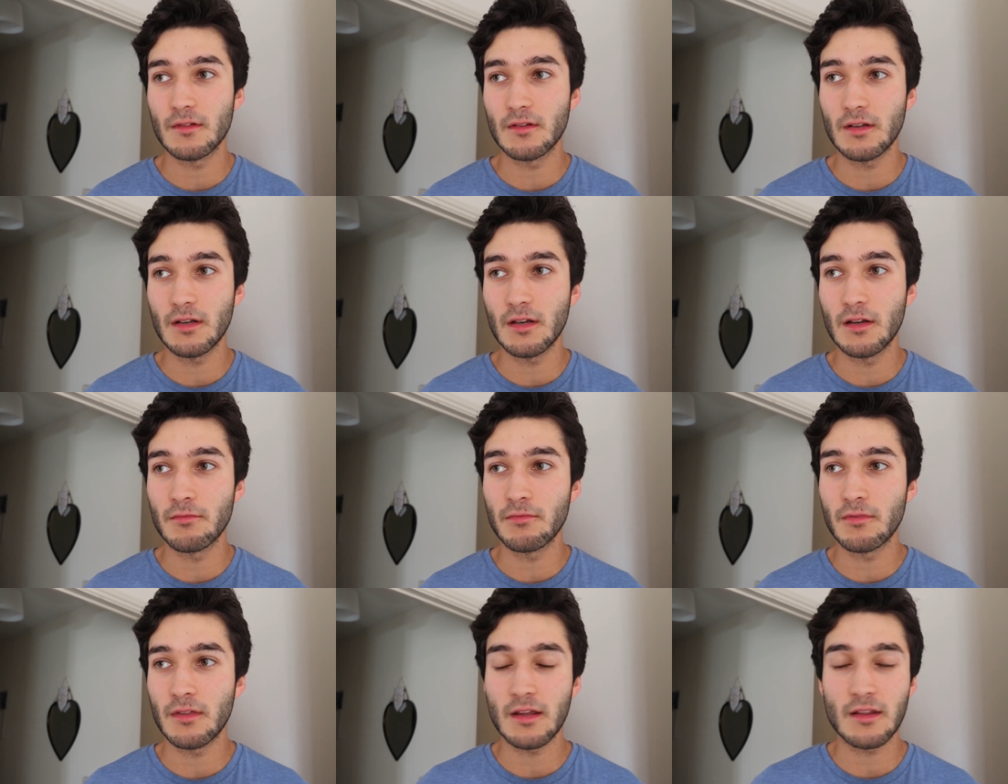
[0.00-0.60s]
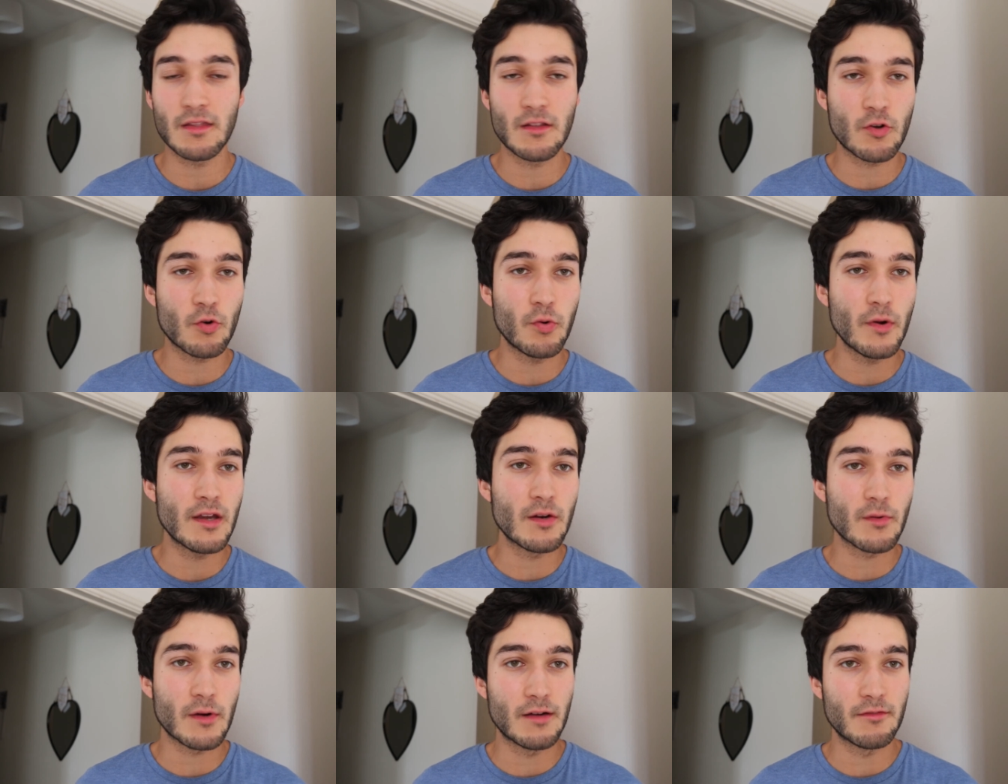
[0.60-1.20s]
you know, the, the
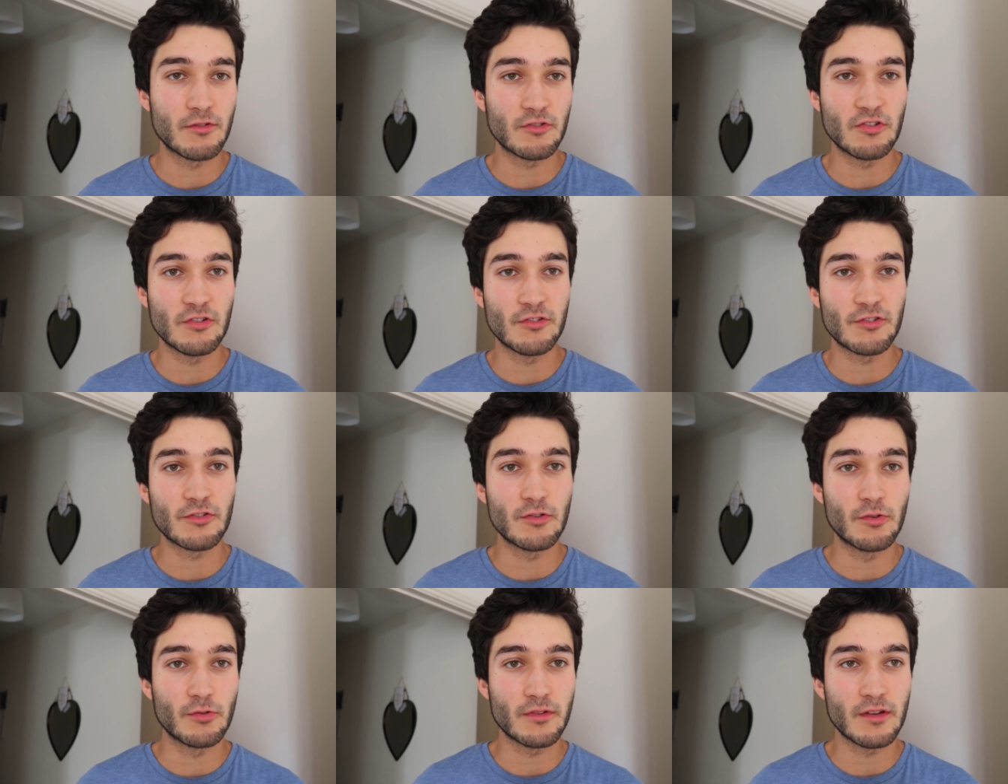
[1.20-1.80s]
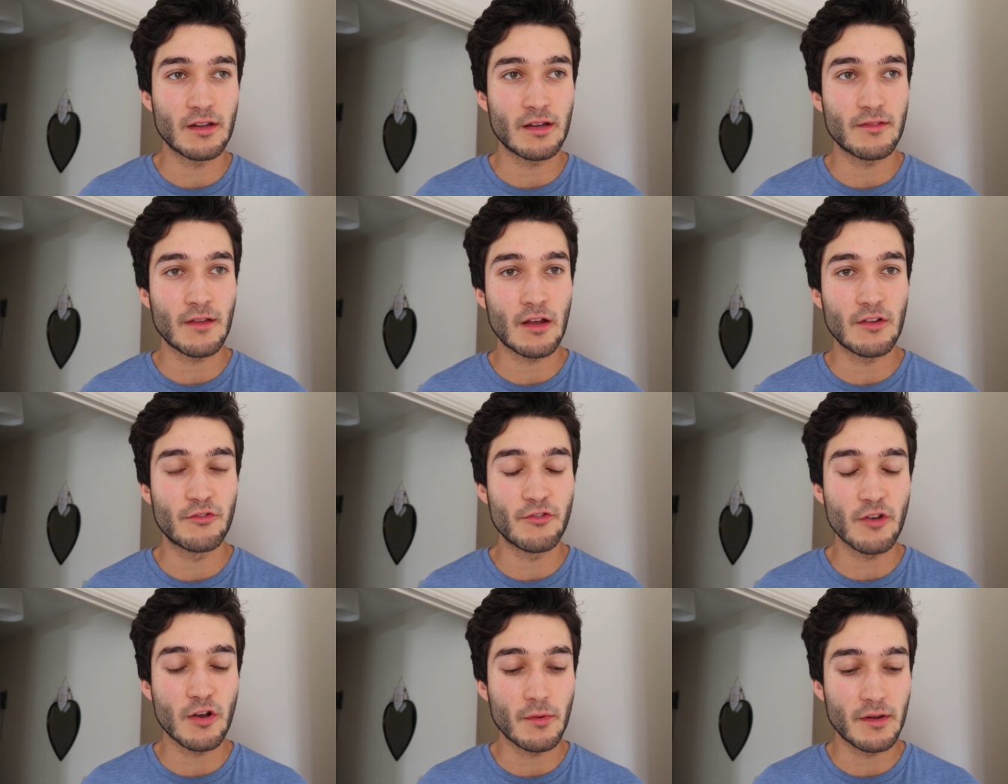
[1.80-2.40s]
queen or whatever she's called, that,
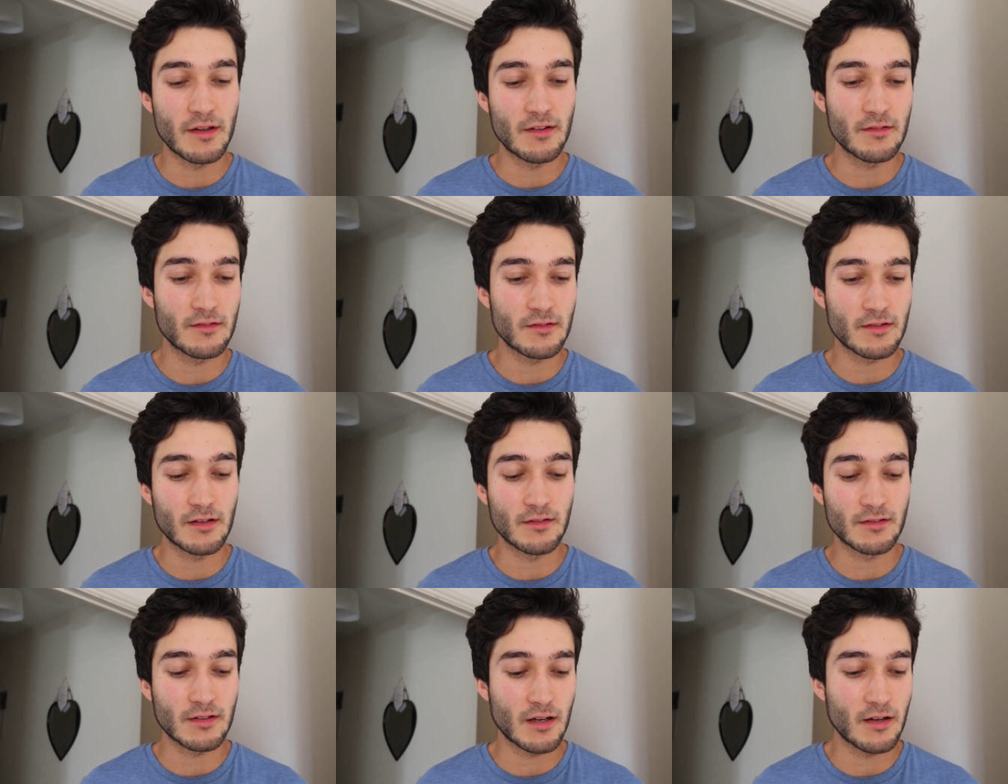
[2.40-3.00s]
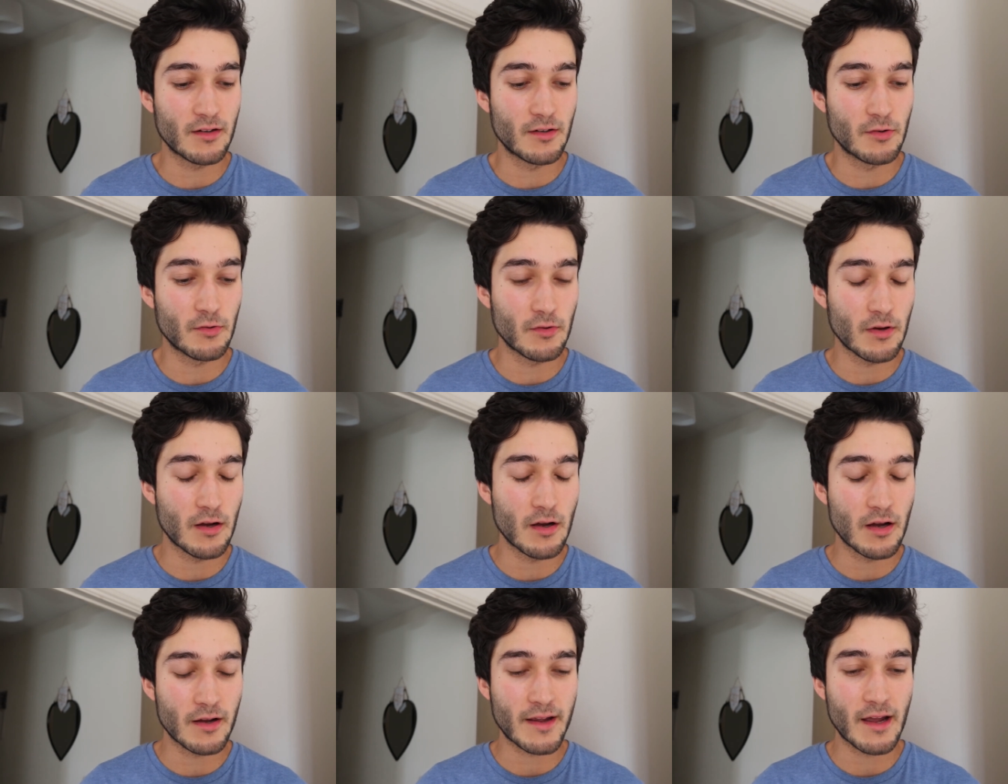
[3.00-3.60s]
that Zoe Saldana, who,
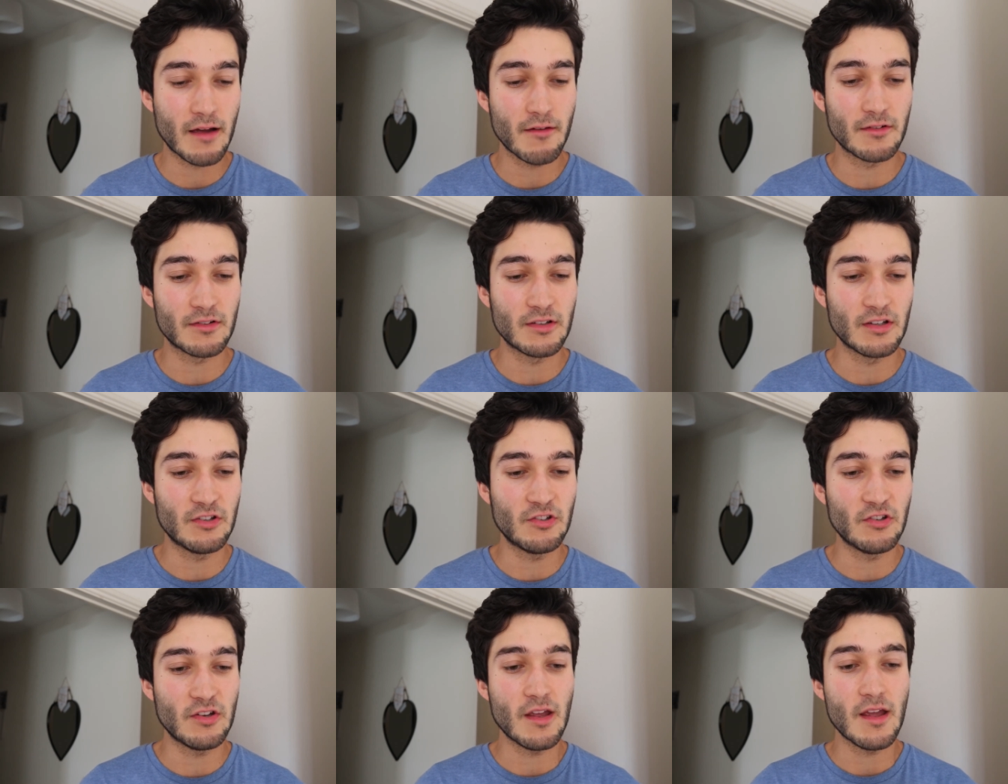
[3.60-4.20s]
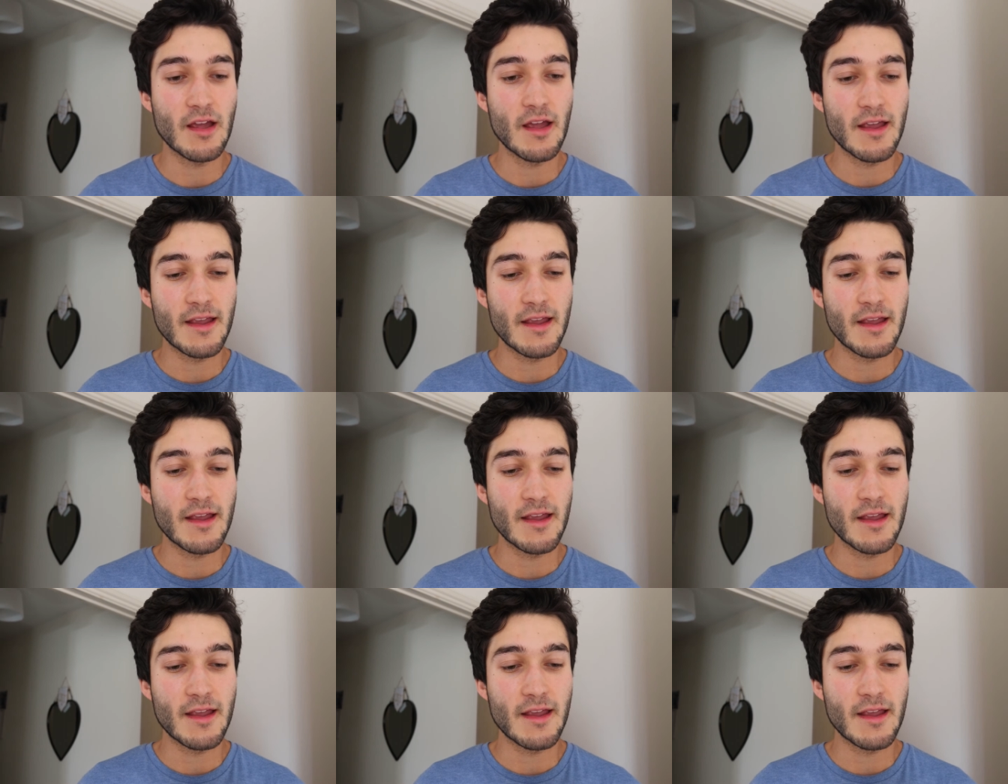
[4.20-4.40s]
her, her character, she,